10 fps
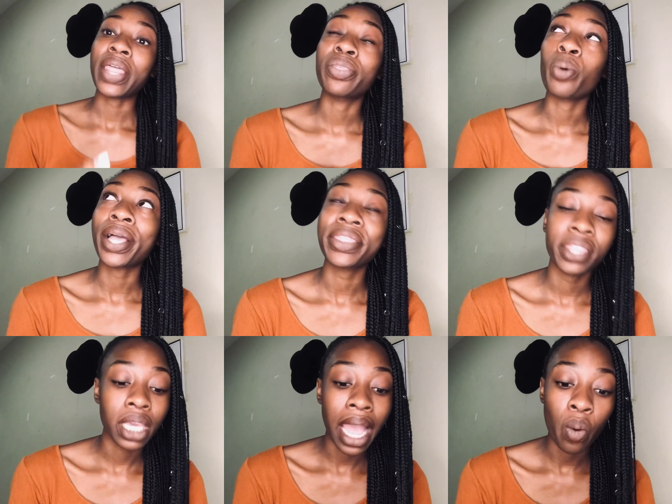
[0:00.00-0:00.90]
the one
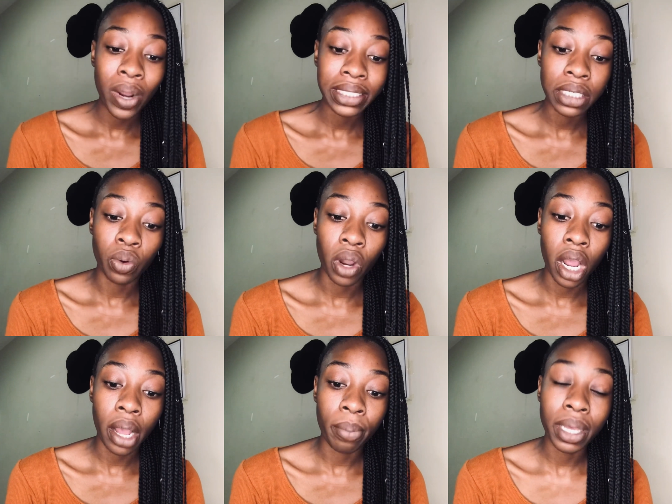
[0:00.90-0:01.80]
thing I wanted
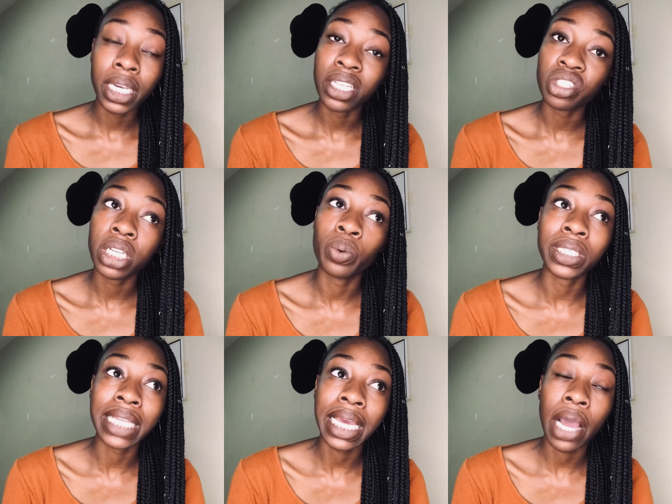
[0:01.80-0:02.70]
um, initially
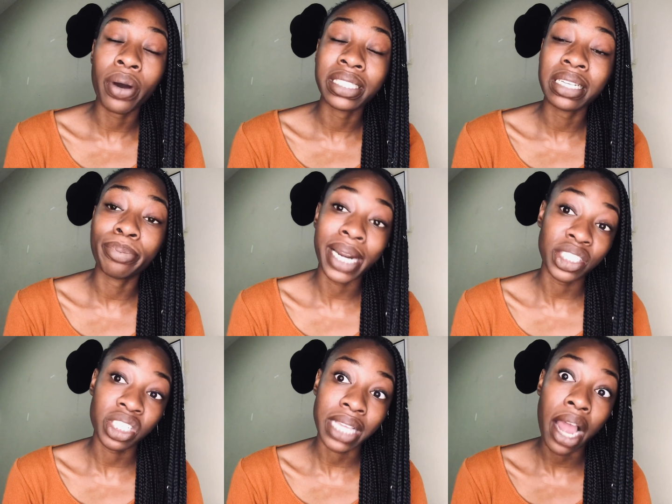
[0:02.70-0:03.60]
was like I wanted
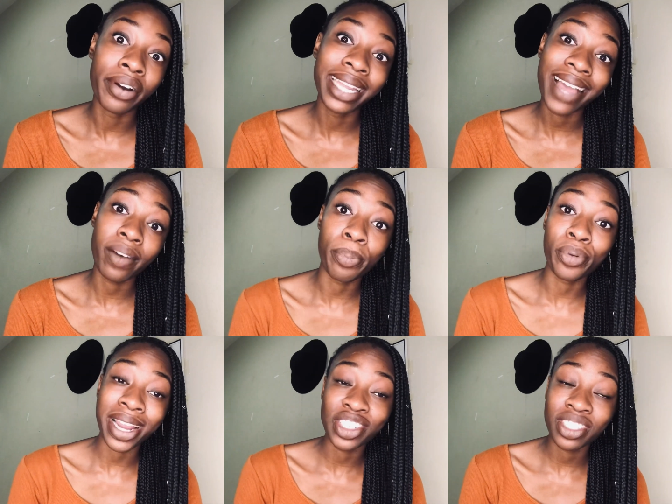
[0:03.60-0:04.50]
brushes. I already have a
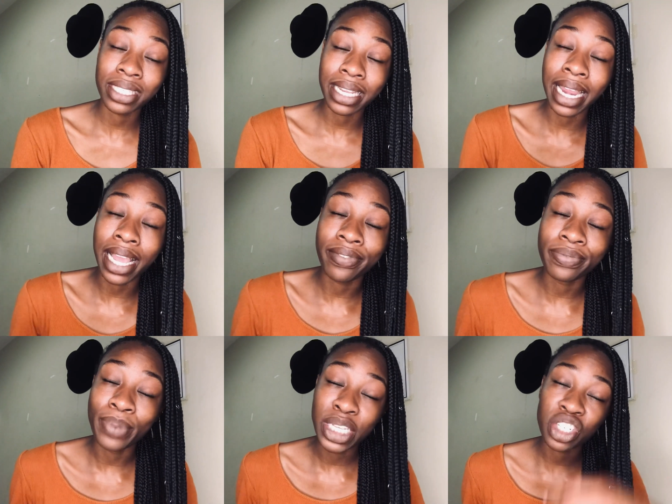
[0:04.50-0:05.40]
brush set like
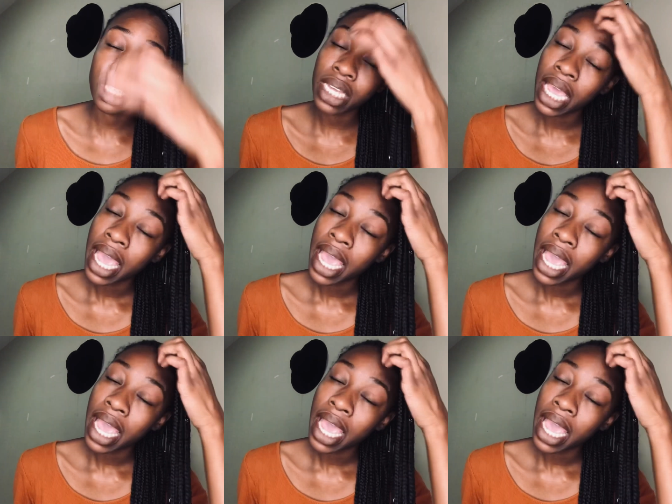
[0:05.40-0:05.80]
I've mentioned,